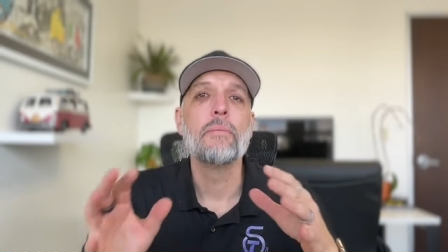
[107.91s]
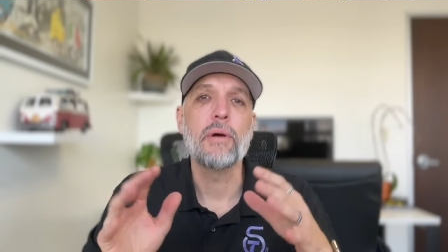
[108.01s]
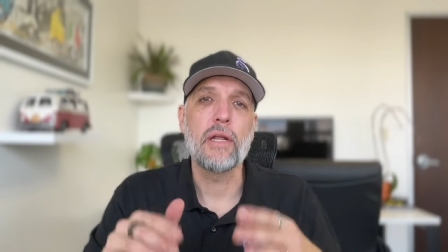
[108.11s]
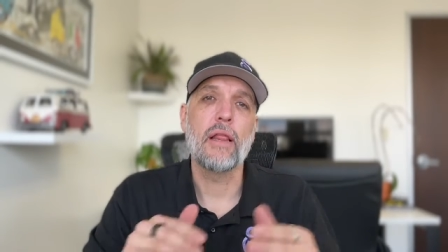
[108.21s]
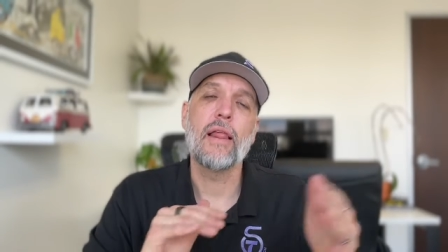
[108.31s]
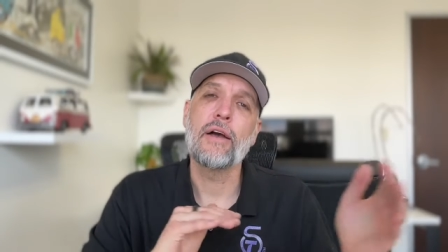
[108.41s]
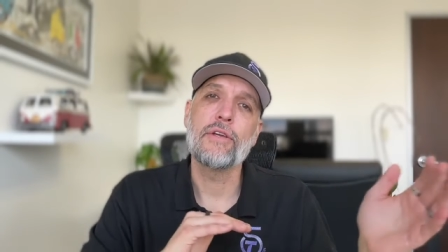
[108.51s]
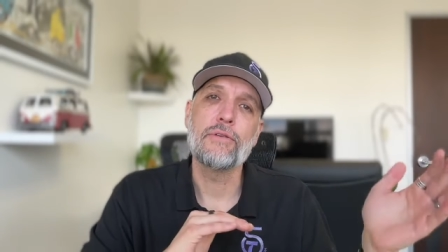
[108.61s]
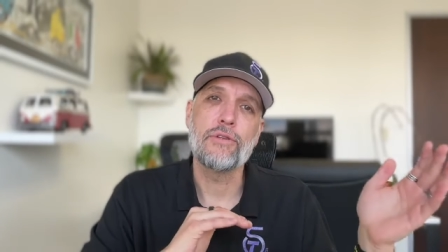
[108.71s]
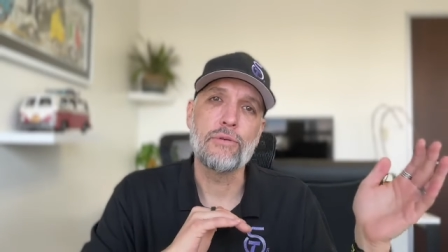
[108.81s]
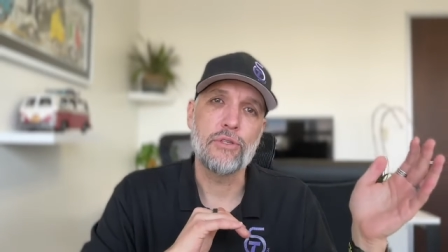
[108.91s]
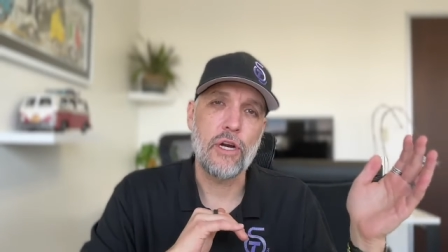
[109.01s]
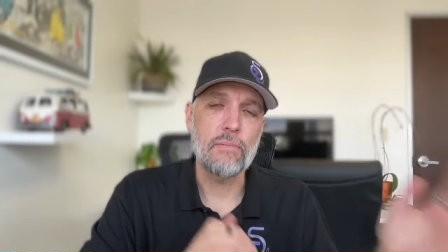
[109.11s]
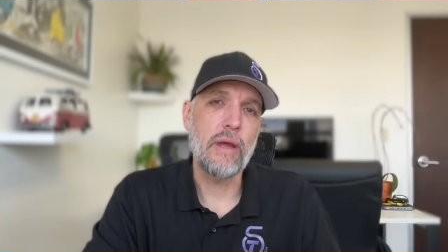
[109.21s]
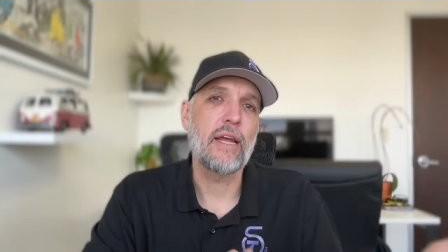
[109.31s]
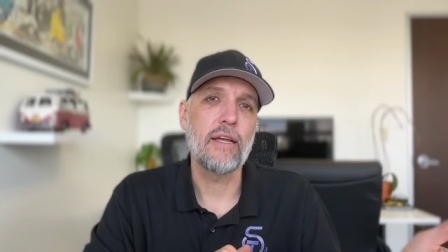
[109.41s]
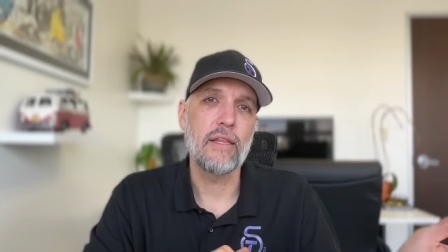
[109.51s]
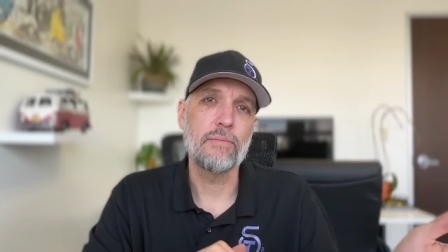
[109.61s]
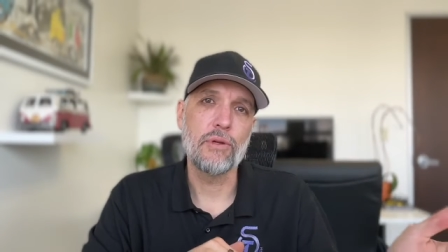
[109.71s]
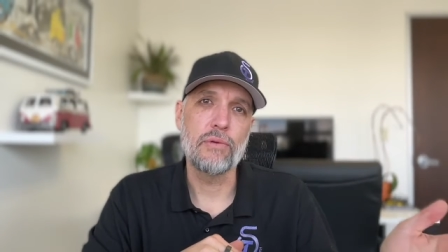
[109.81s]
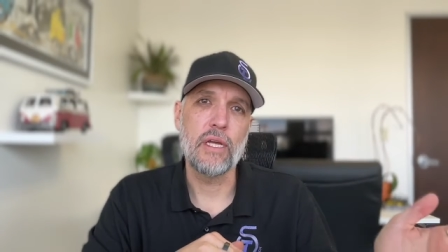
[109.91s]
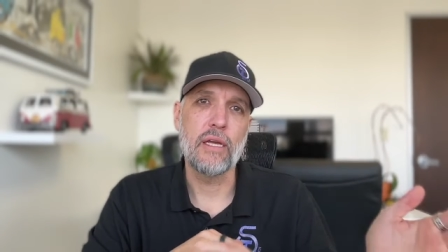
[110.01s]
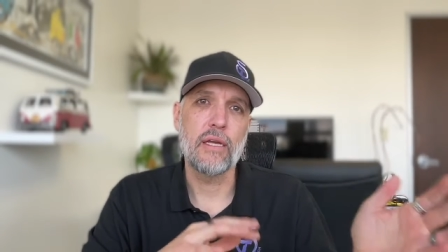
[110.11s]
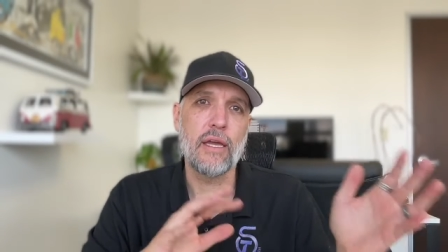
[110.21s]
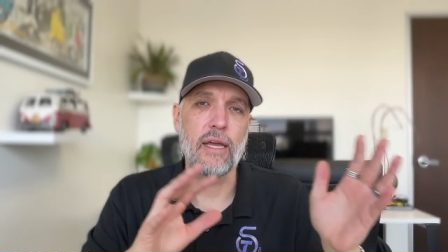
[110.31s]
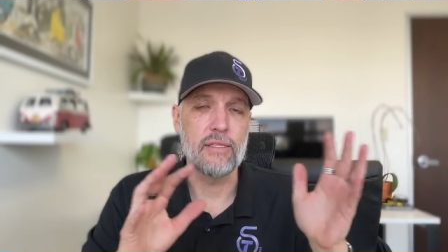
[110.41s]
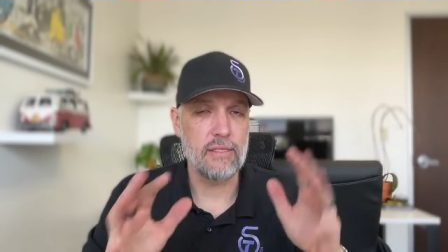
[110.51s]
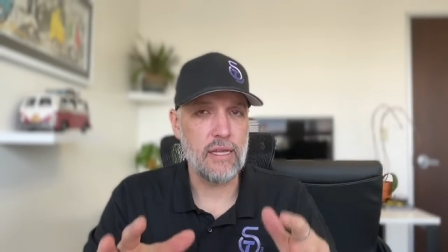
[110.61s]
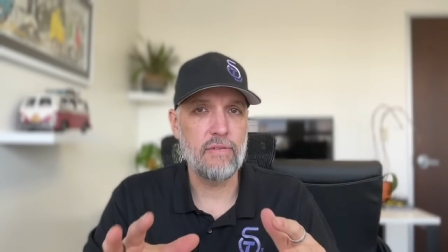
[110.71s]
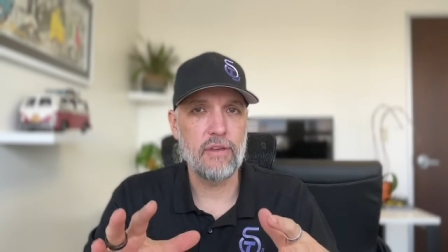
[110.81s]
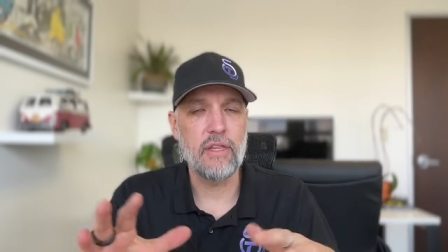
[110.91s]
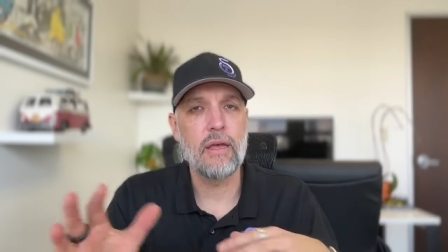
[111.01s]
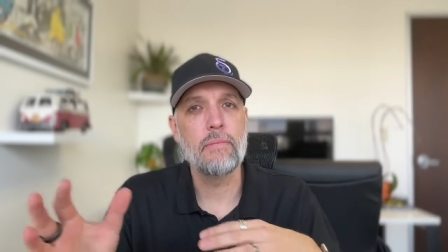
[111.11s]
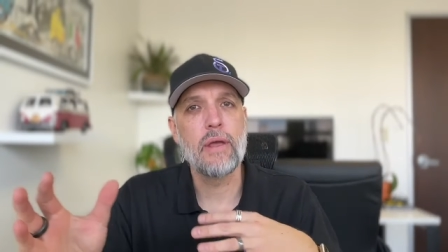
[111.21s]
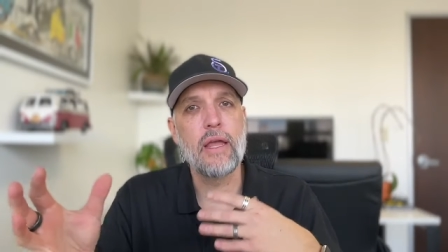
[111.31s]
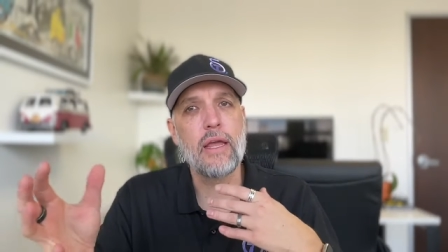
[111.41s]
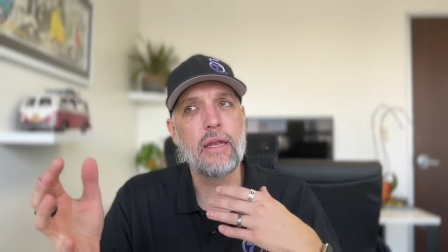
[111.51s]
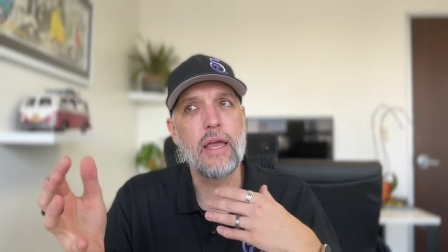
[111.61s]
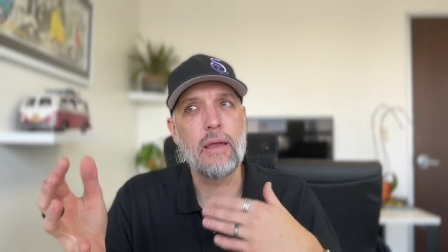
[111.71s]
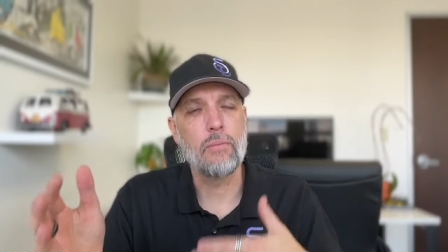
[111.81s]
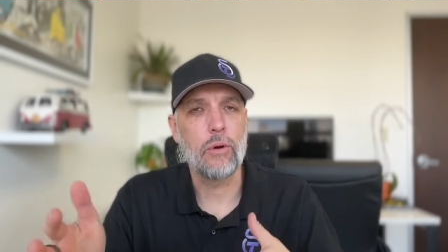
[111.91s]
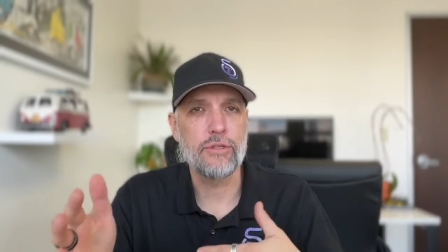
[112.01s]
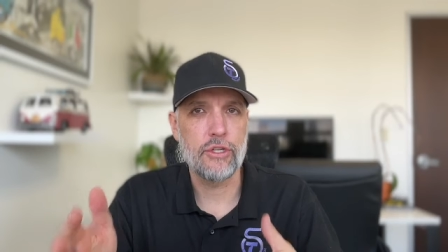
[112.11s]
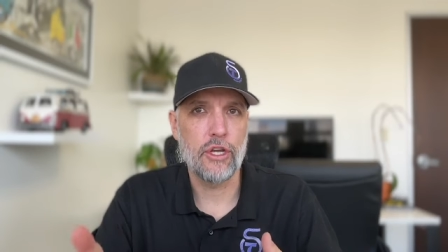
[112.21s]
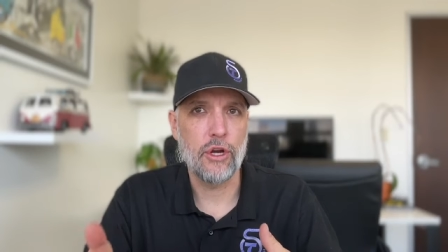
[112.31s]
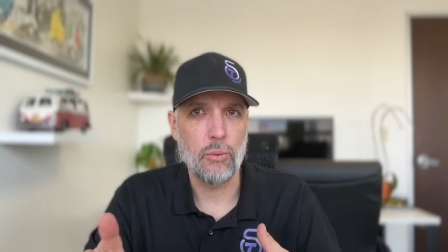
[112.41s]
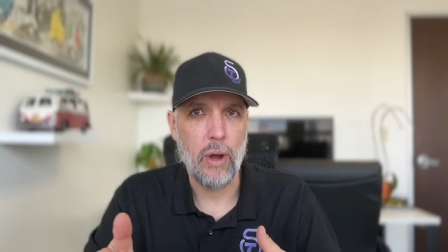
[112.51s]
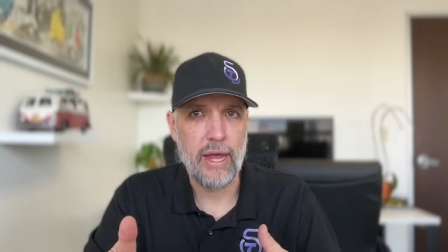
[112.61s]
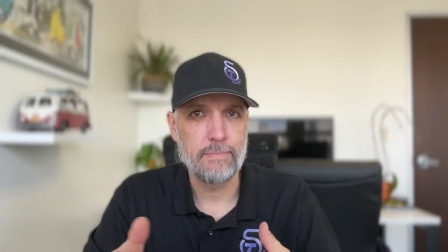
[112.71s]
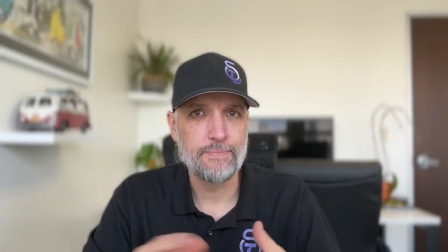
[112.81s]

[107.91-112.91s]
but it'll allow you to start making them unique and saving them in a more secure way.